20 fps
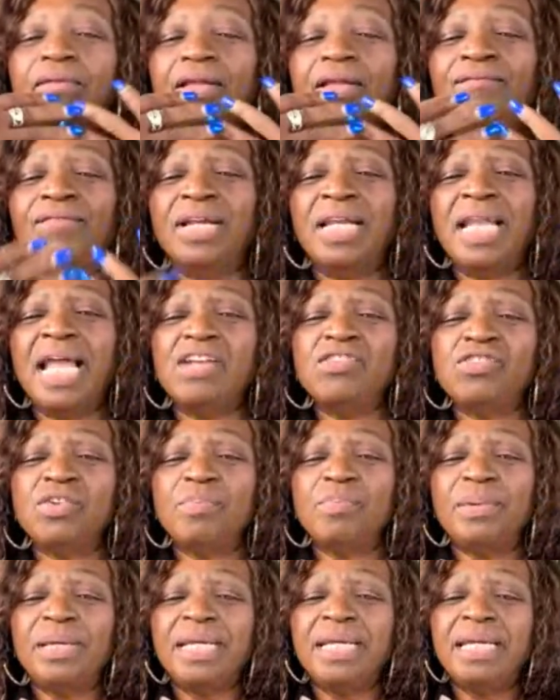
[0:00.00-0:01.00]

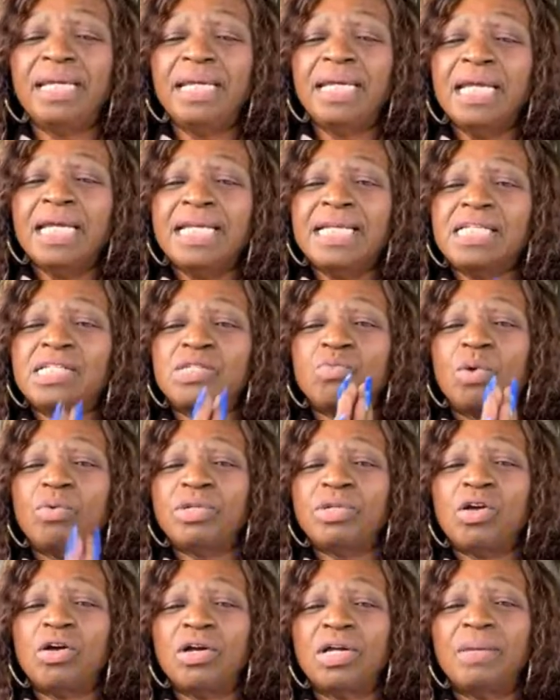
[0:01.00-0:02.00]
philanthropy. This is what we're
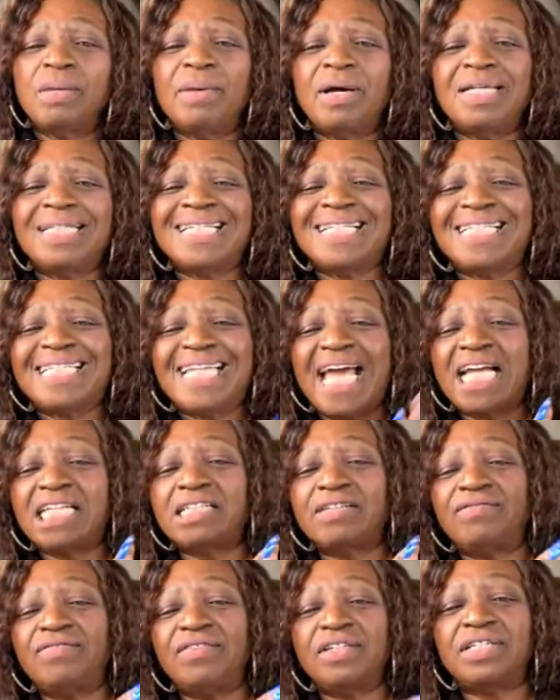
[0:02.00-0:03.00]
talking about, the tax
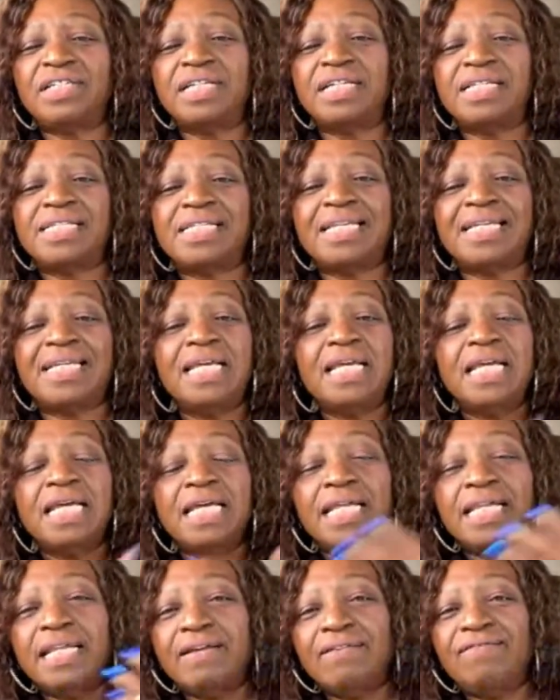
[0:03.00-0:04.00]
efficiency,
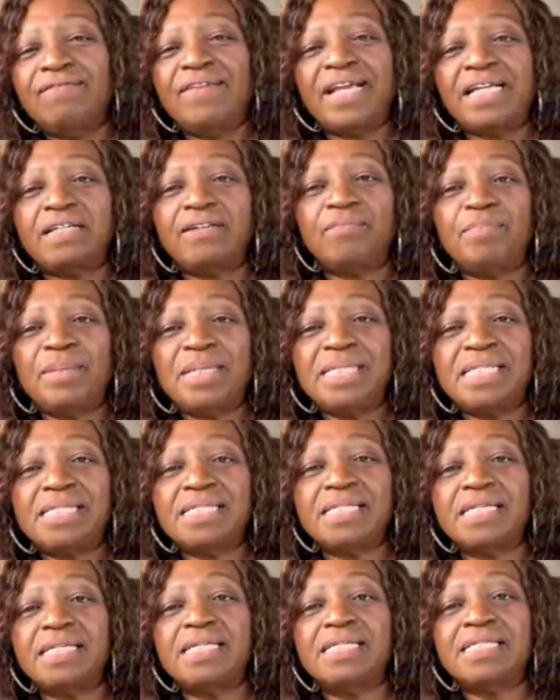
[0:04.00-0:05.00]
the effect of
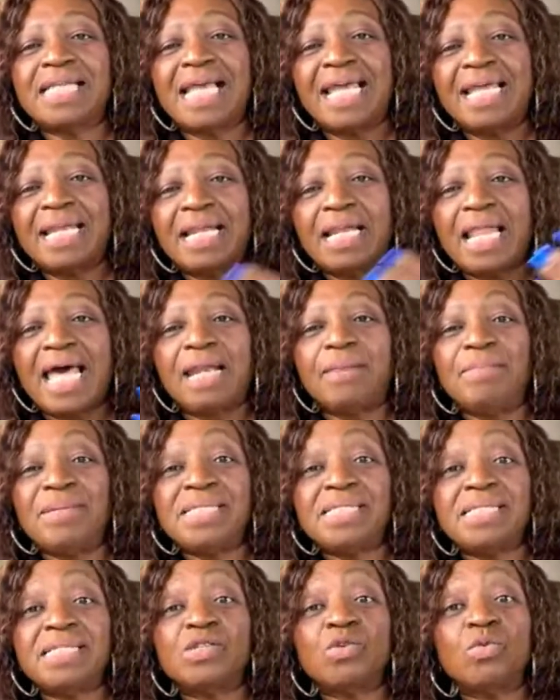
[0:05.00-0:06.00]
businesses, and a lot of
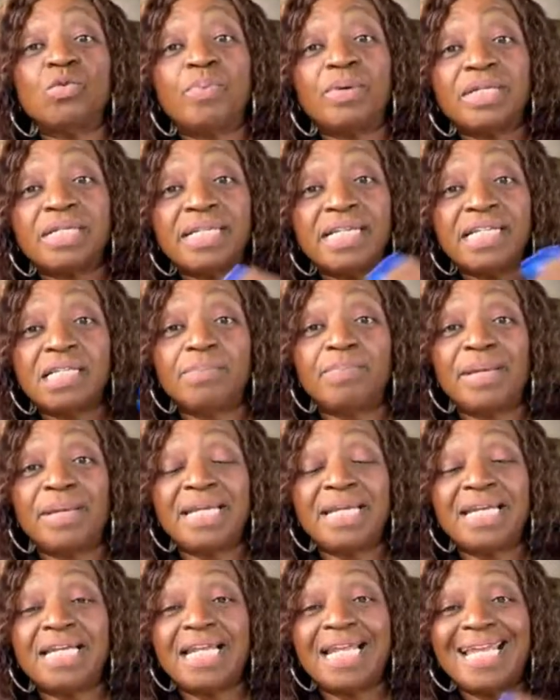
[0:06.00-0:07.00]
businesses who
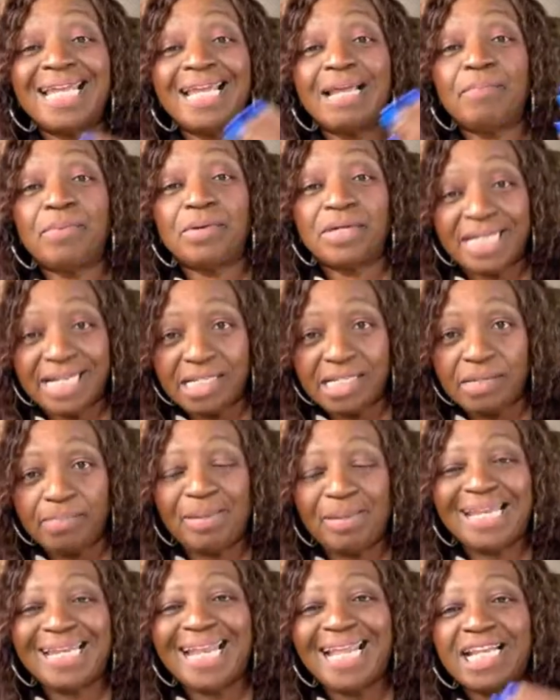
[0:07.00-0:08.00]

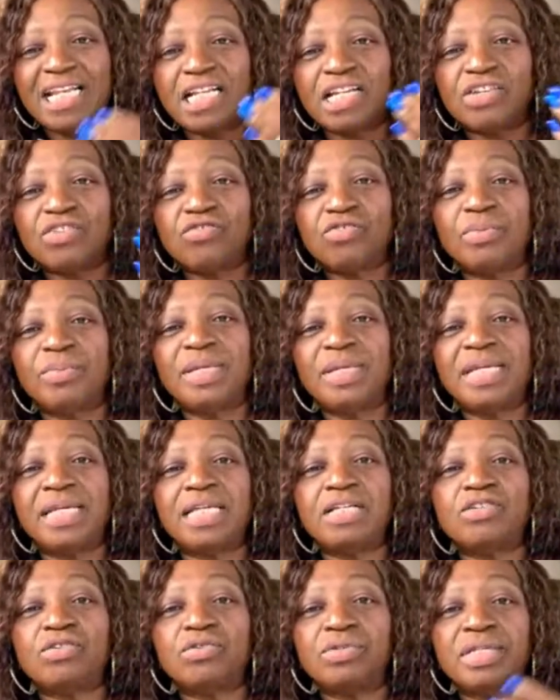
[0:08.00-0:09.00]
participate in
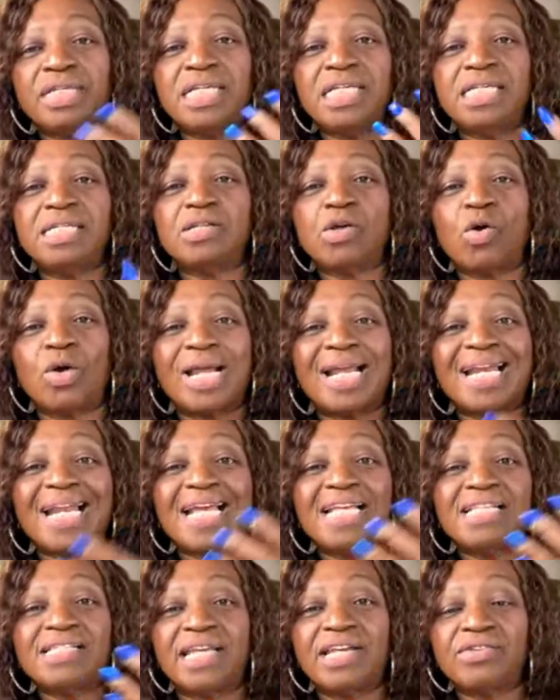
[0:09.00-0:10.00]
contributing to these
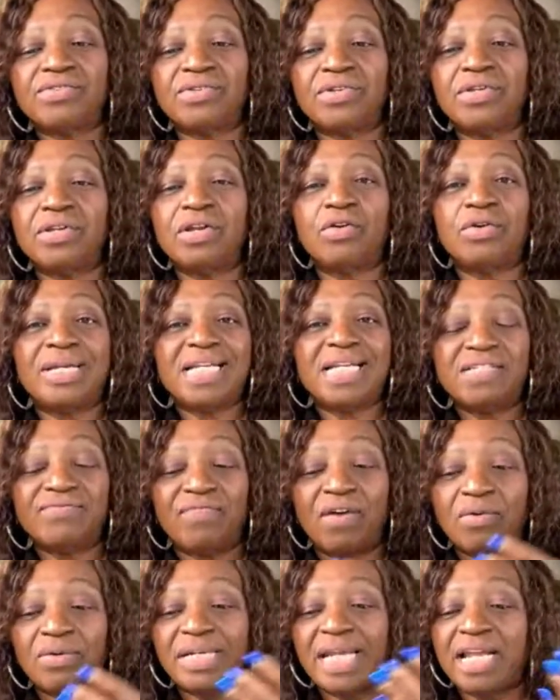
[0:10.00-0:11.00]
organizations or these
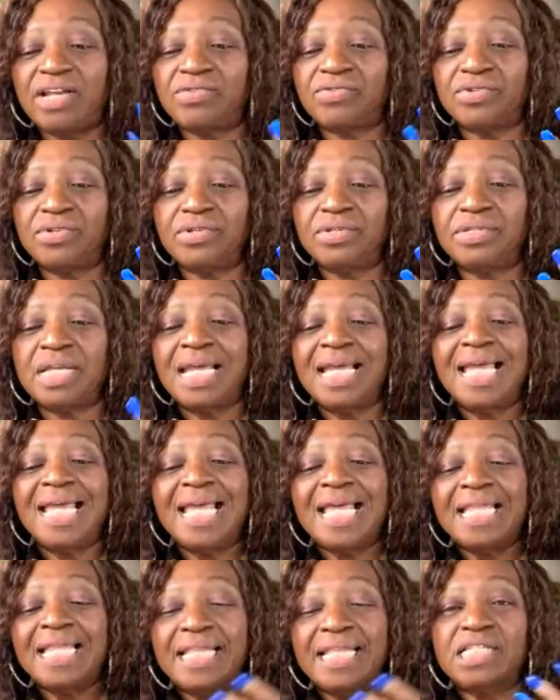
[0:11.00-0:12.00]
foundations.
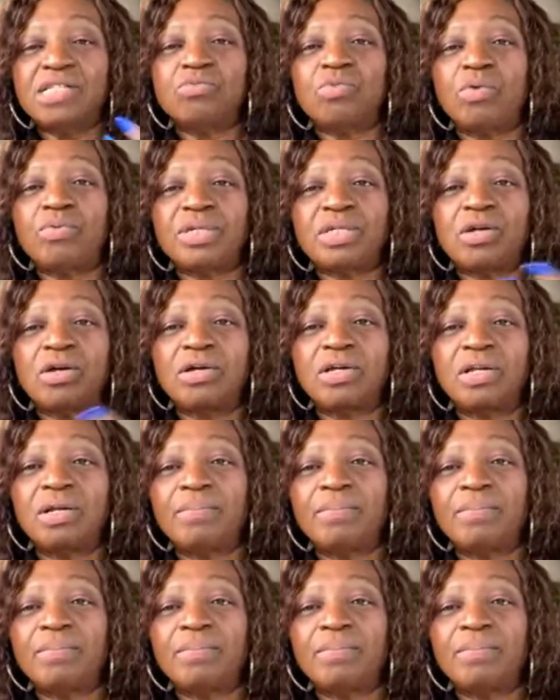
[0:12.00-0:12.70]
This is what we're talking